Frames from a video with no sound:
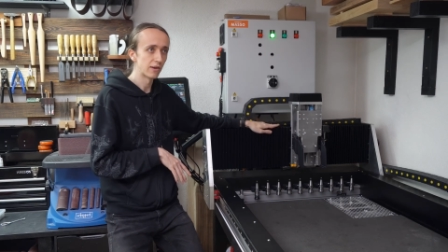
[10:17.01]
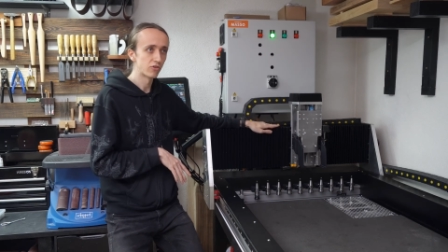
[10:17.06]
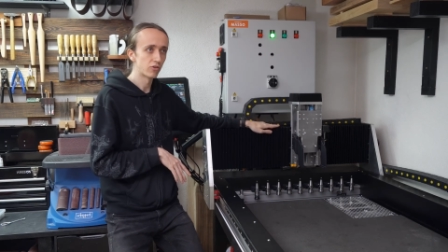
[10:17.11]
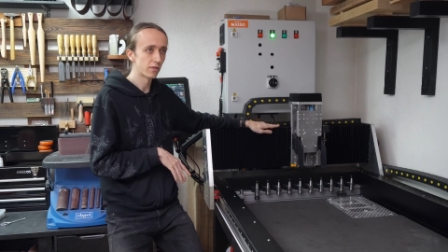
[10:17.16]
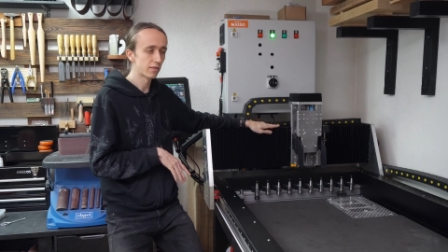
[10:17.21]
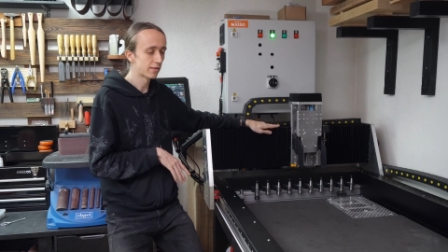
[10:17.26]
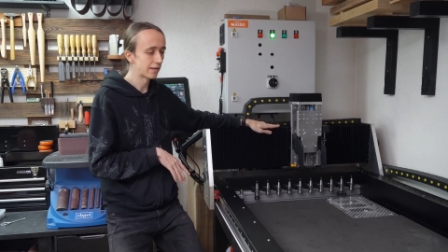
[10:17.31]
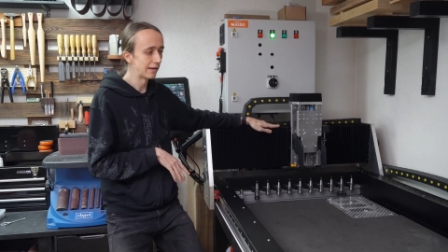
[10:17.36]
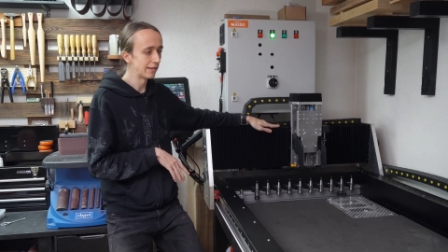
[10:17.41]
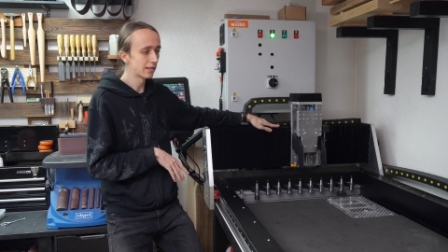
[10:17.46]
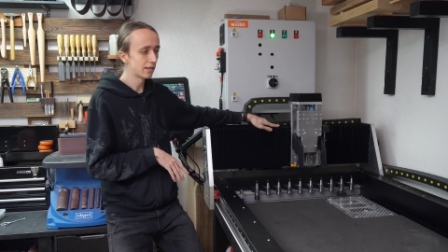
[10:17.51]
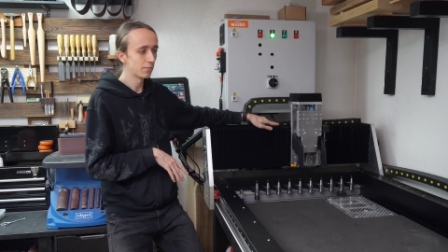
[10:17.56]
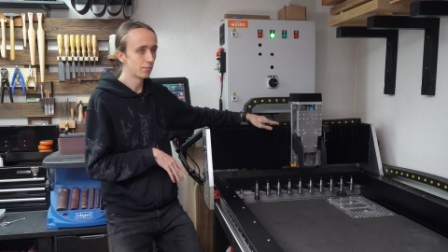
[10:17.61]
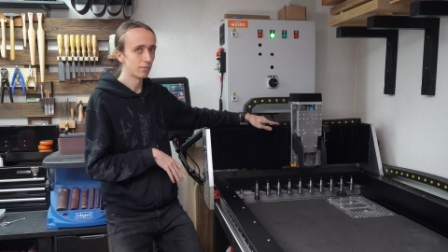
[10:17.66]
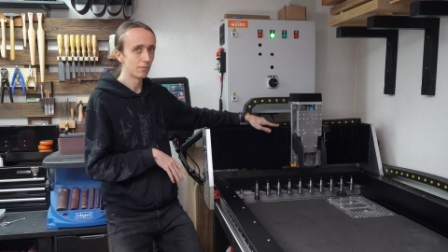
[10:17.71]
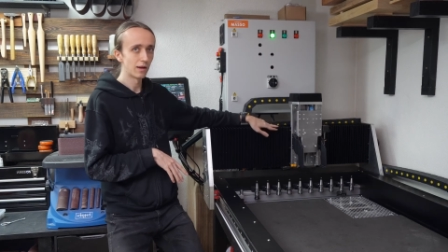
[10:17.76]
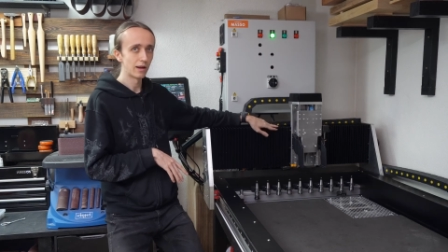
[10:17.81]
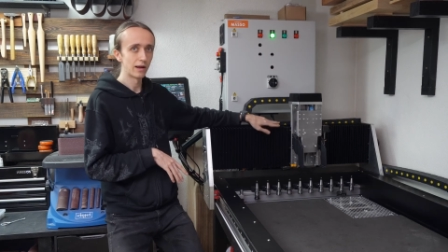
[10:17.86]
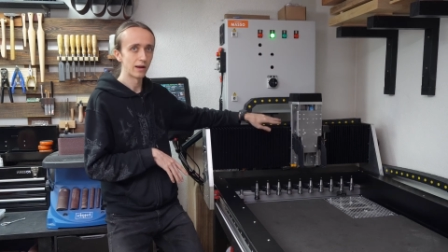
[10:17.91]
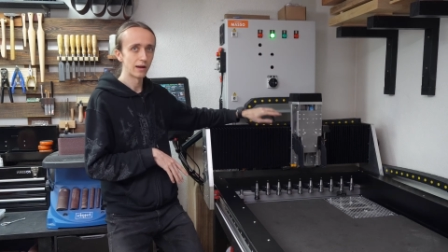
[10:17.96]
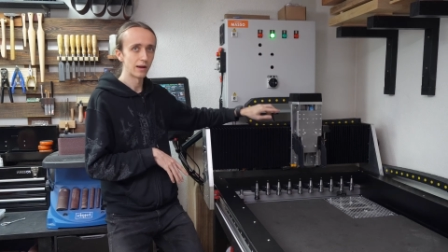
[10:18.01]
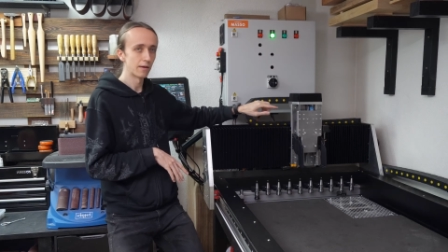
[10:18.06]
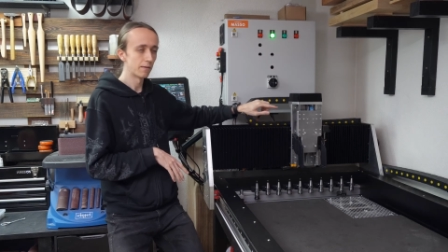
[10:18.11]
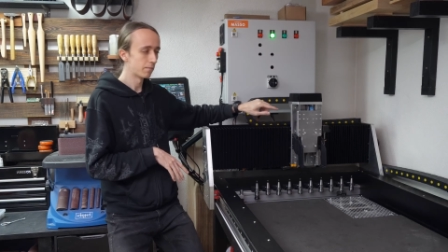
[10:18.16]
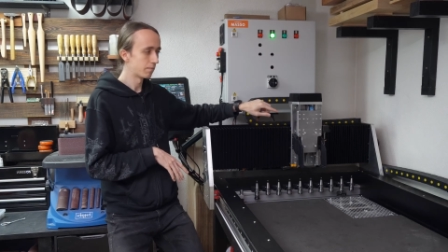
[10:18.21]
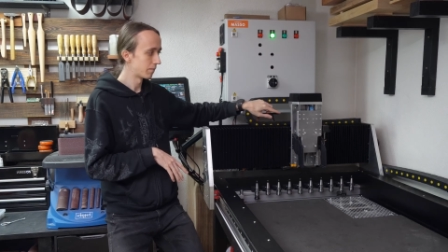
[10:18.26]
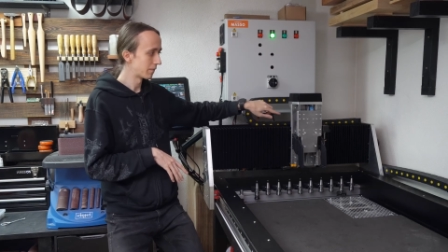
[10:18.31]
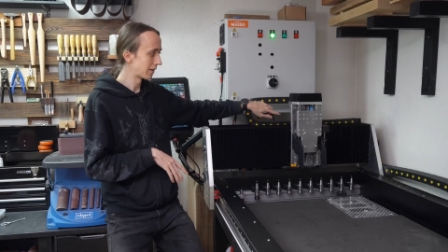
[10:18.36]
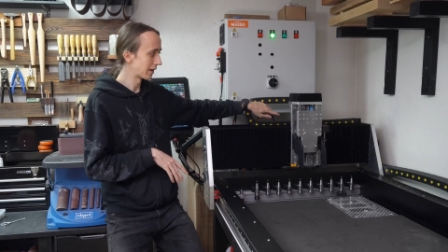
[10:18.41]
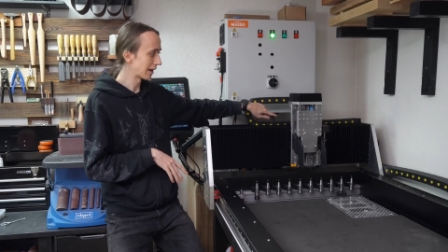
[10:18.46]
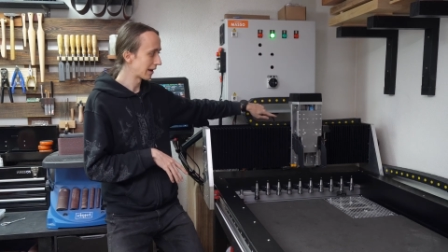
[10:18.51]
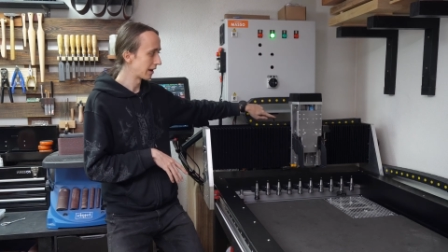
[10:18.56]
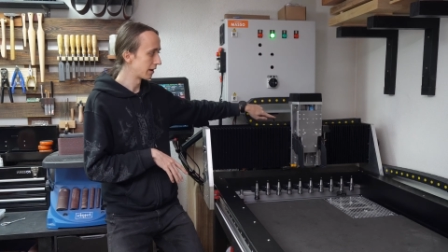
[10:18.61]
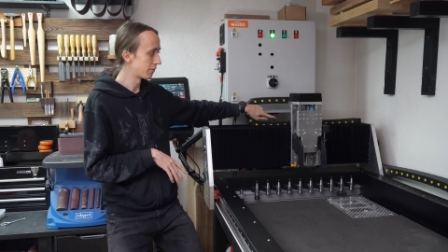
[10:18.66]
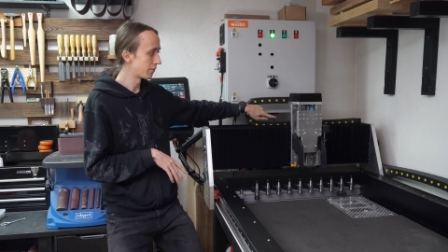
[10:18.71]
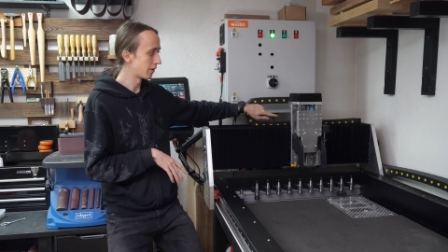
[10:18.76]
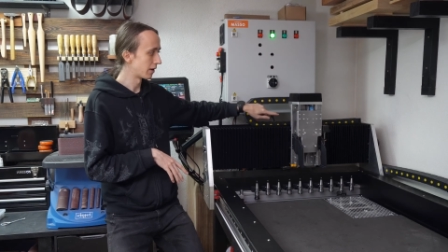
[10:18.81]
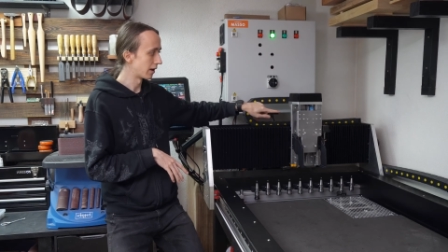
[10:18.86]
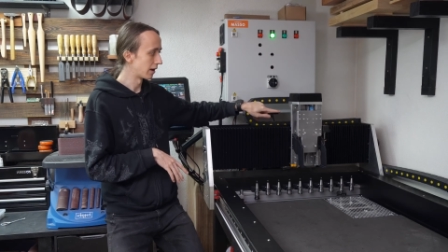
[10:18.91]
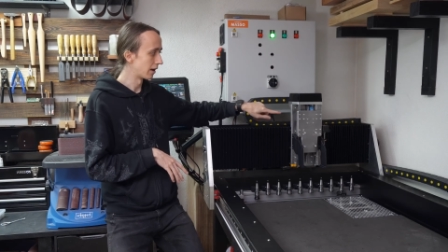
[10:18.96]
I just sent them a kind
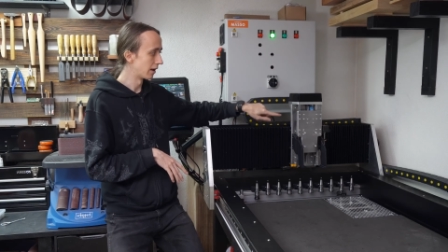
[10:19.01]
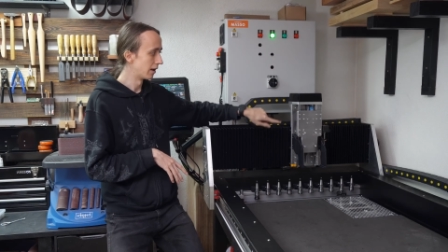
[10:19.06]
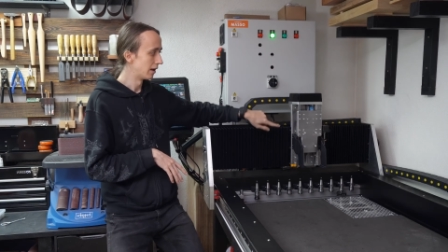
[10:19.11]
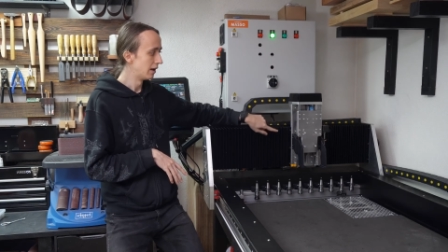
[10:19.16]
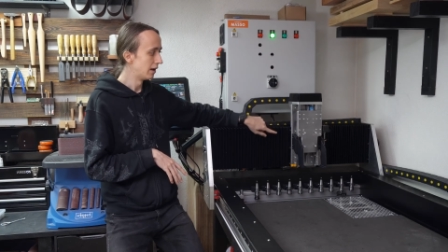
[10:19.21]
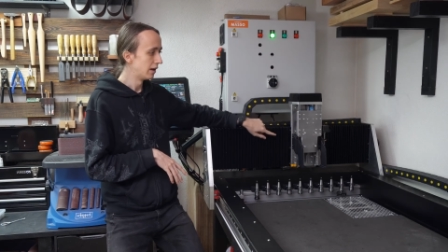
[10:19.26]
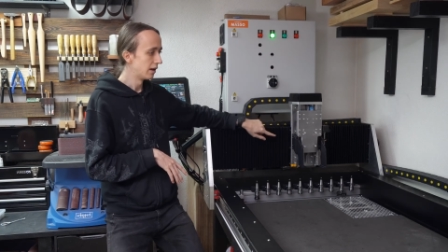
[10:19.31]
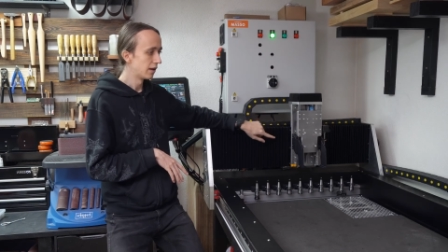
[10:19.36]
of a